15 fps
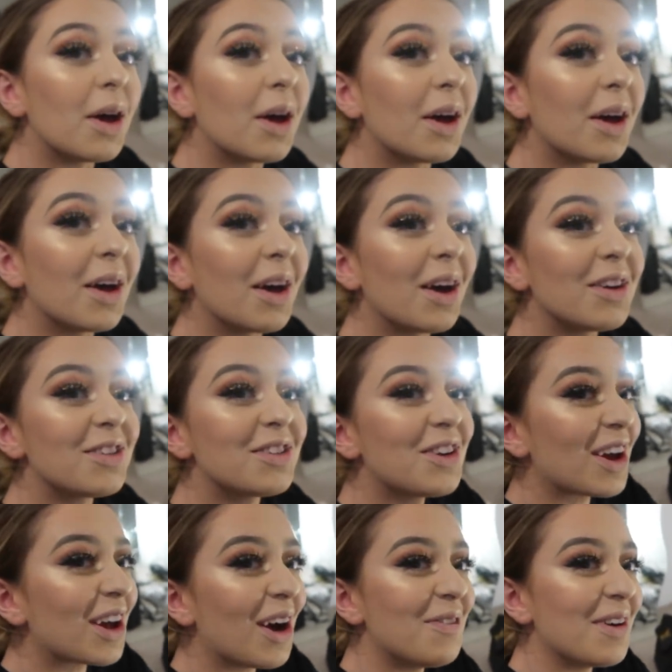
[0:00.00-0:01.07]
room in it. Just
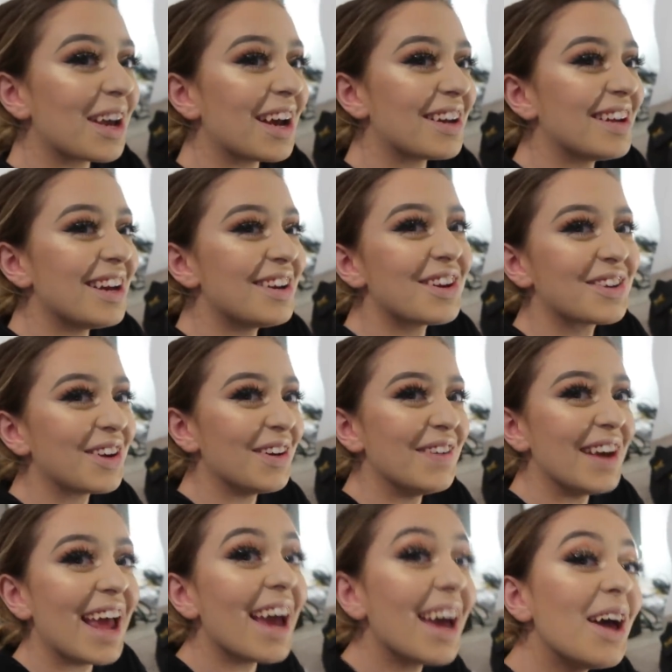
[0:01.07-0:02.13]
doing it on my room
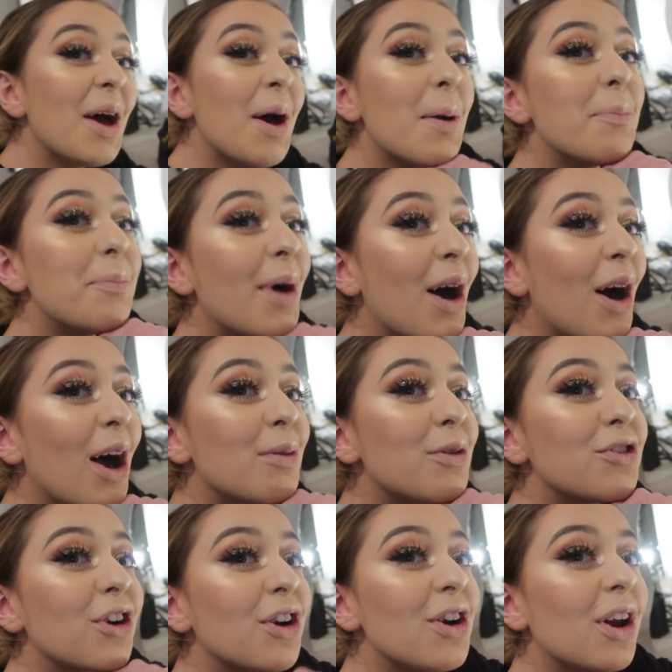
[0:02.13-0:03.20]
in it. But I will
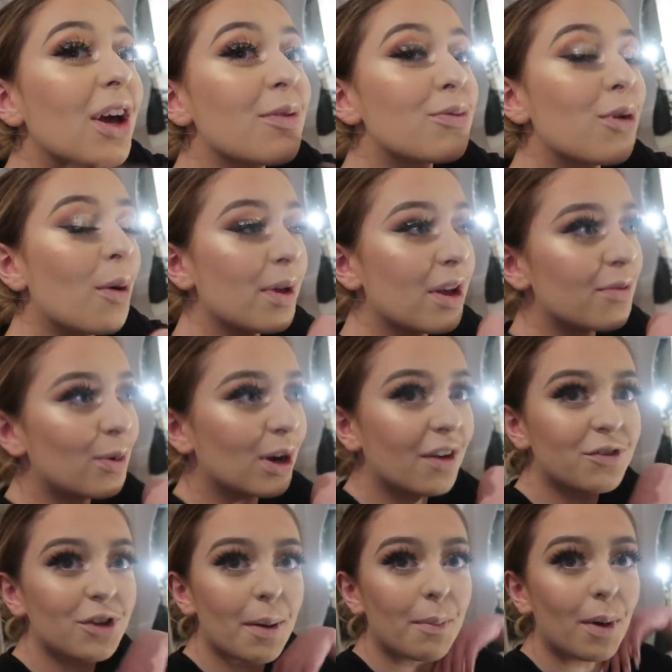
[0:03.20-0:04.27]
show you like properly when
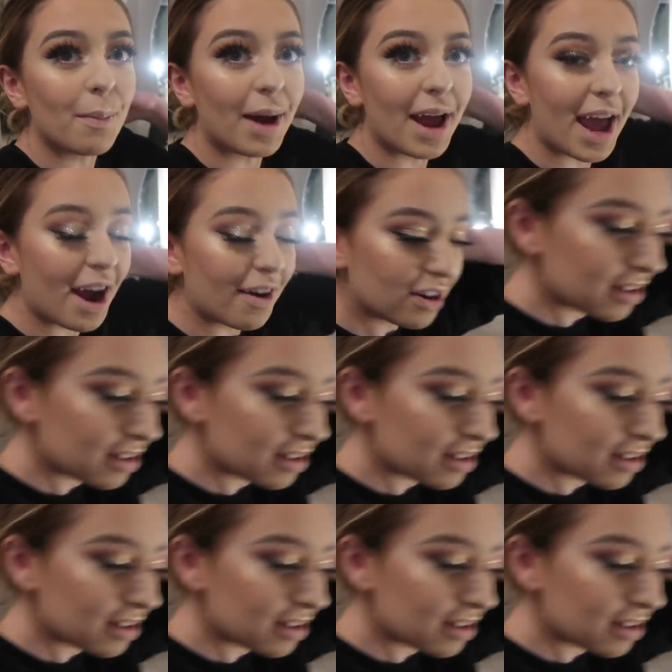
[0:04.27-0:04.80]
I've done like my hair